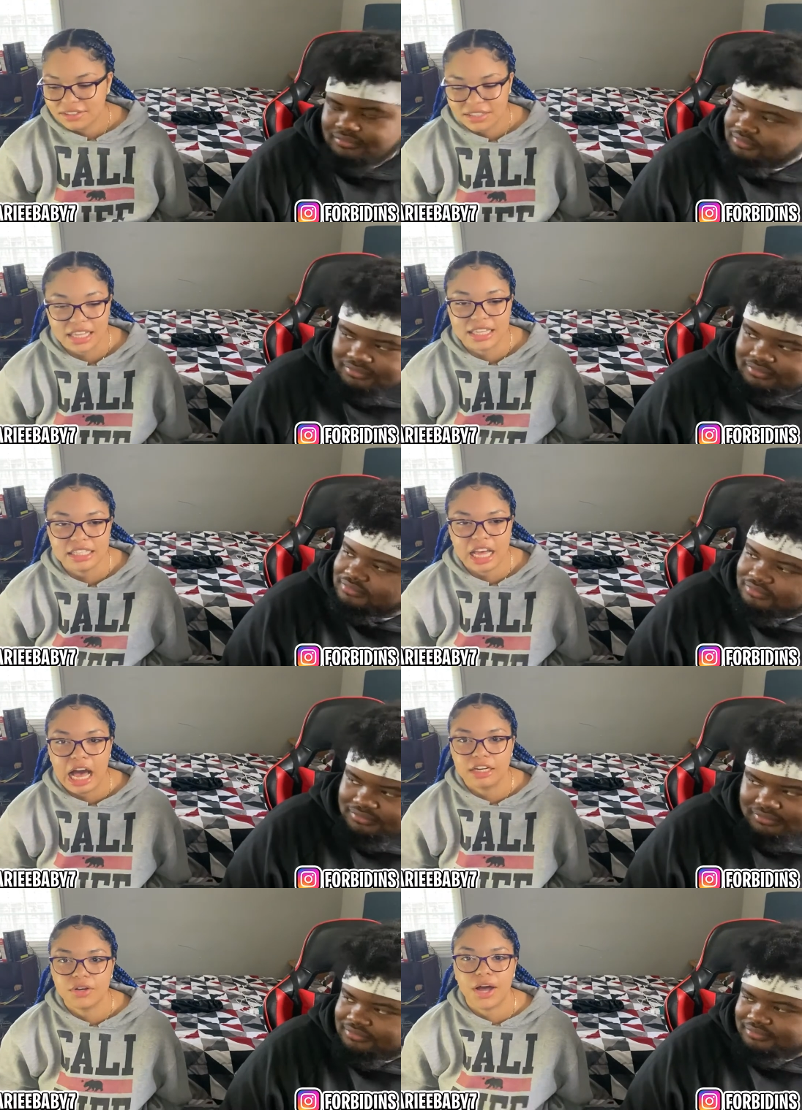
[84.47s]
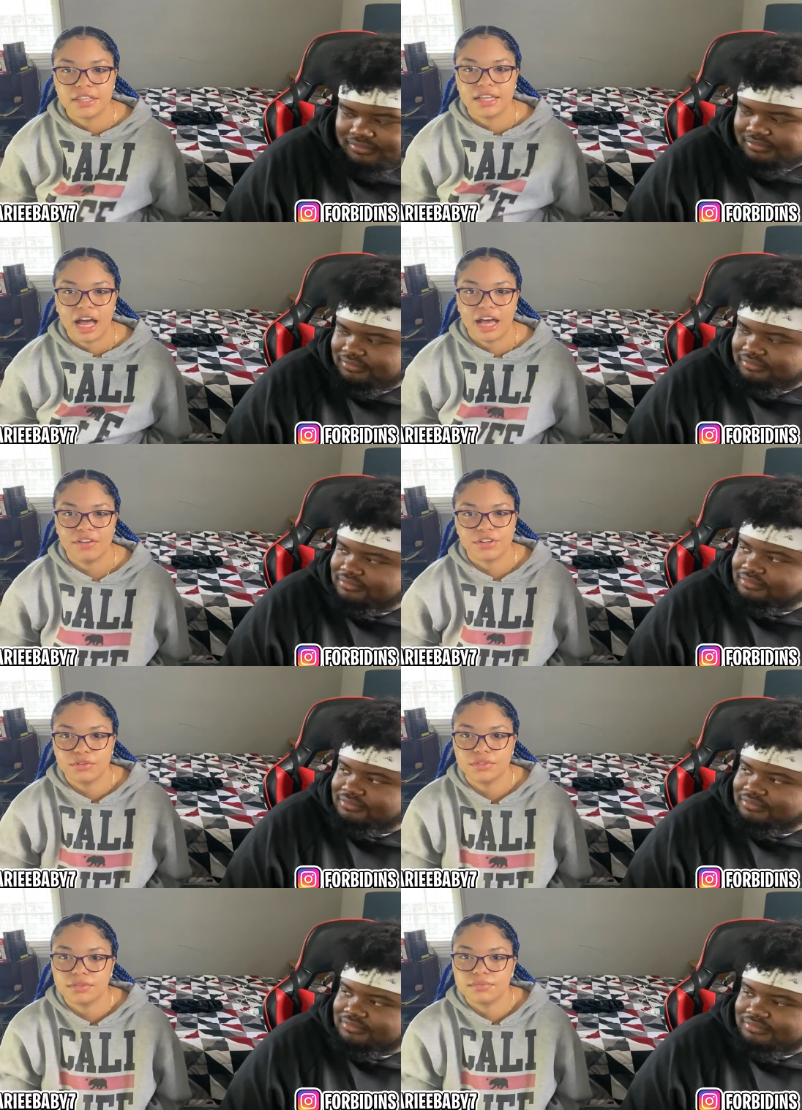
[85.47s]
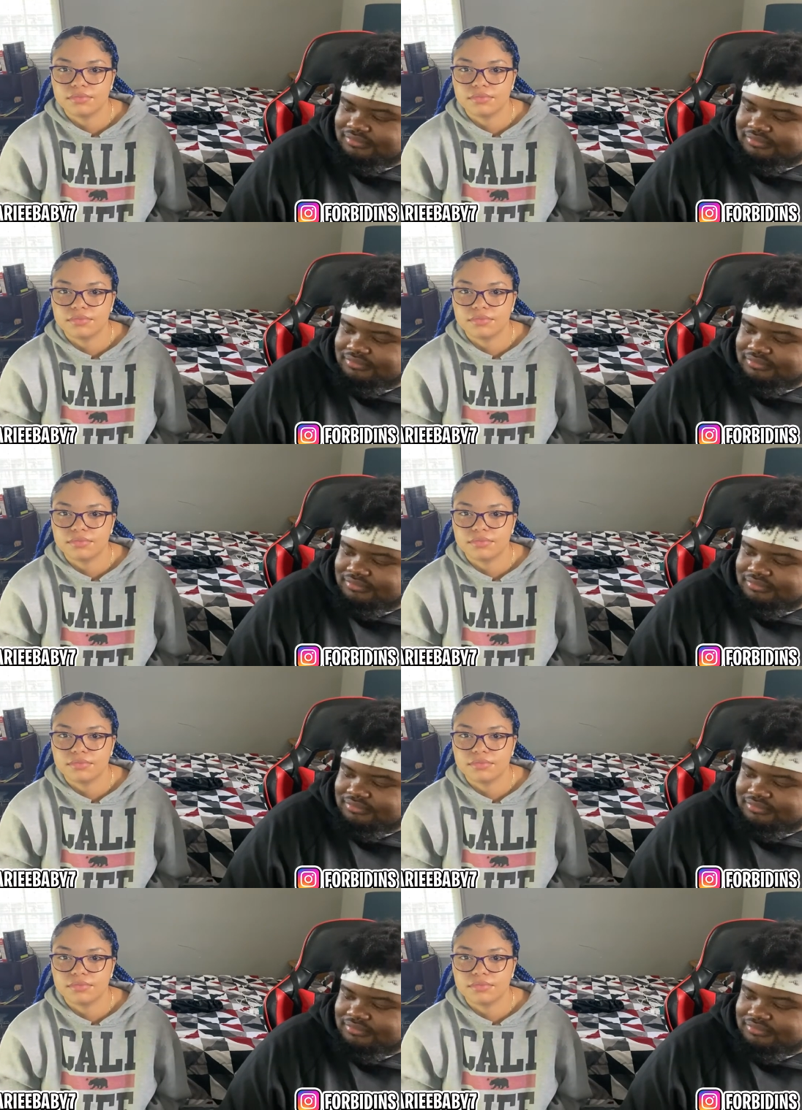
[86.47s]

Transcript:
Speaker 1: Like, that's how I know I think I have COVID.